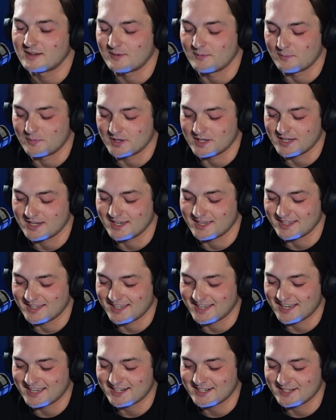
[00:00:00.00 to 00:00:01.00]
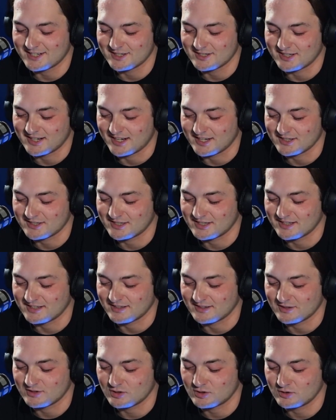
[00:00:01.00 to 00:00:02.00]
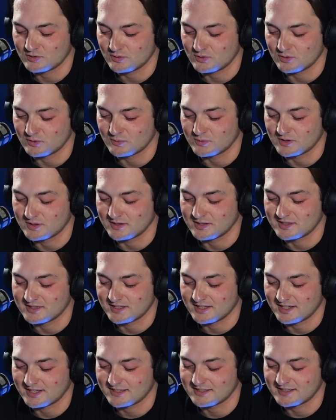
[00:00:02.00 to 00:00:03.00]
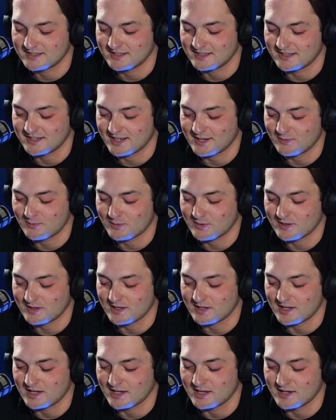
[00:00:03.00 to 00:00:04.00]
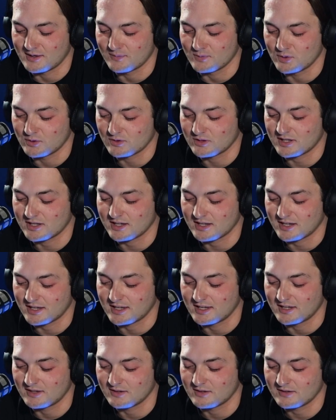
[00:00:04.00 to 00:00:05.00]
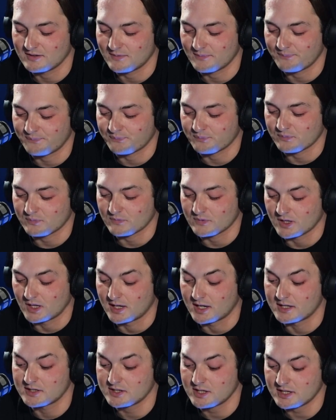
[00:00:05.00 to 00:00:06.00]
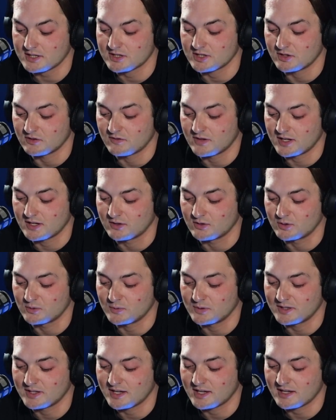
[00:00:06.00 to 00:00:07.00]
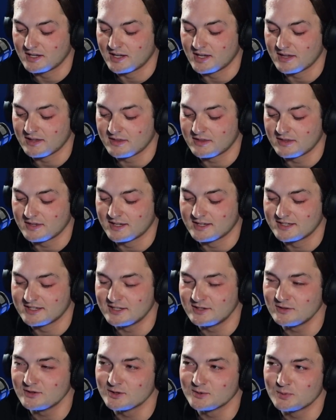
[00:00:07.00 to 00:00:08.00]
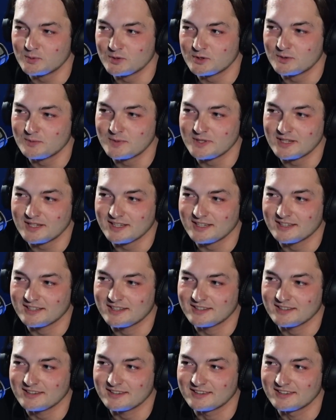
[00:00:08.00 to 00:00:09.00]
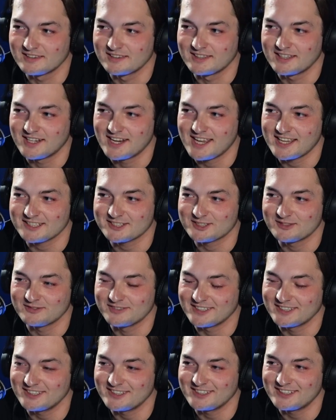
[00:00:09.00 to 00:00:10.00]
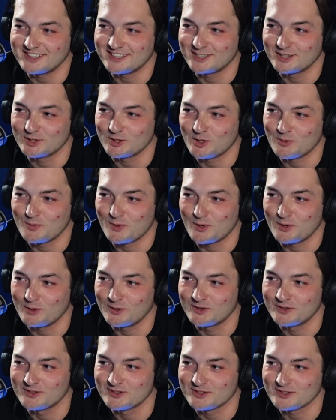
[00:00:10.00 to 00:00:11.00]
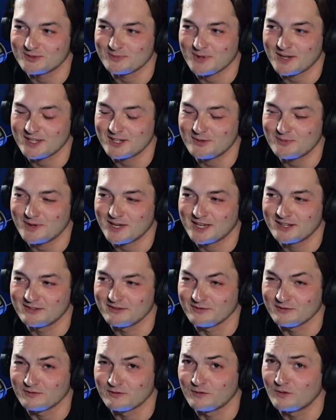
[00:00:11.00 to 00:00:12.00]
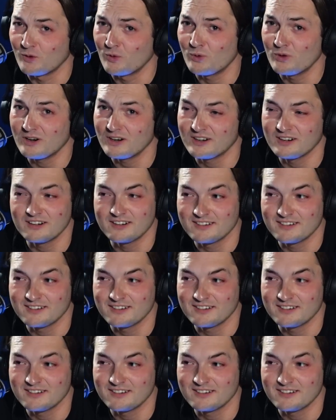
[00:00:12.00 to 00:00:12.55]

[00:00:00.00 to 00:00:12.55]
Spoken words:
But yeah, he kind of needs an accent. John Goodman needs an accent. Your guy is actually a very good one. Is he not supposed to be like the next villain in Tom Holland's Spider-Man 4?